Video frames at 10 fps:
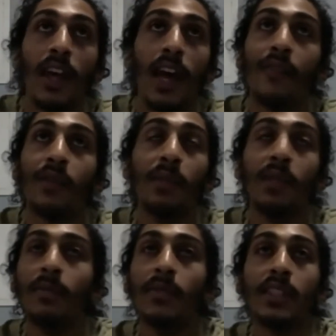have to
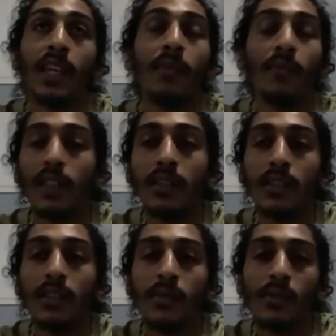be the same religion
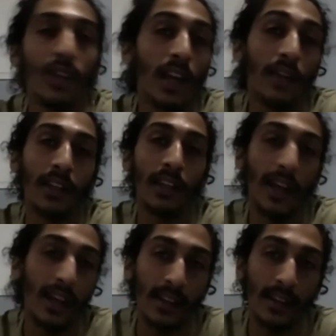as me or you have to get
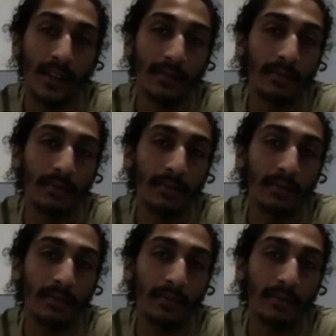out of here,